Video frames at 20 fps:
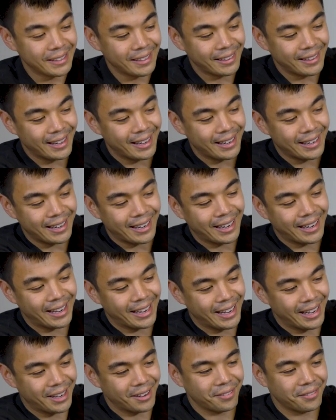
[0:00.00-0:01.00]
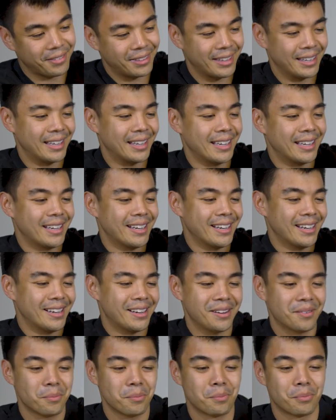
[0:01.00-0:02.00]
Then I have the
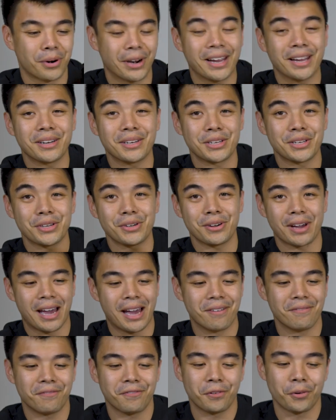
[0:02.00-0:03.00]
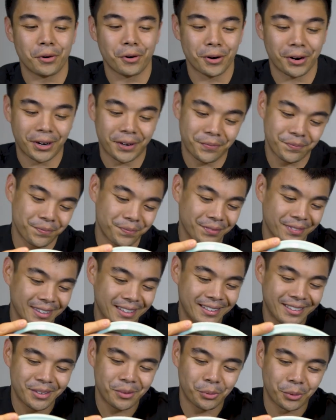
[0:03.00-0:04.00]
brand new M4
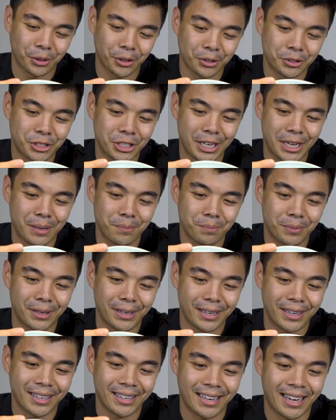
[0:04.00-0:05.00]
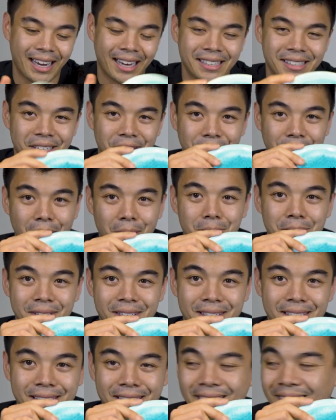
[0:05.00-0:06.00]
world champion Isaac
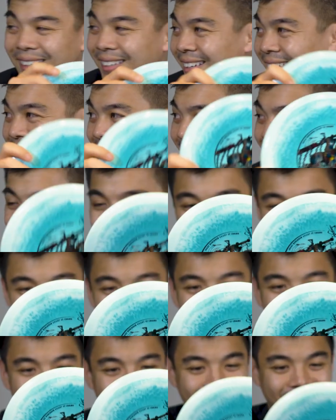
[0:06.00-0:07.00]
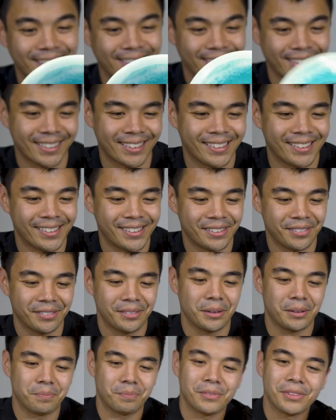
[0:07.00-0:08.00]
Robinson right here.
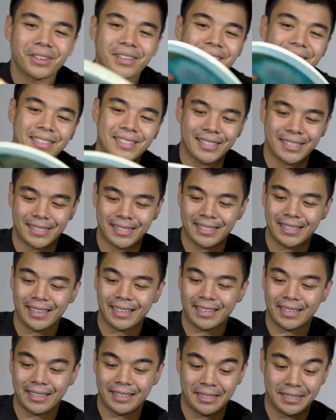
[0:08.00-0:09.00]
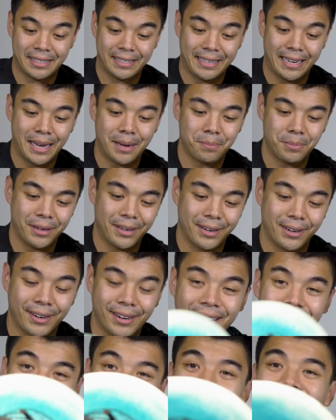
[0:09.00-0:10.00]
Look at this sick stamp here.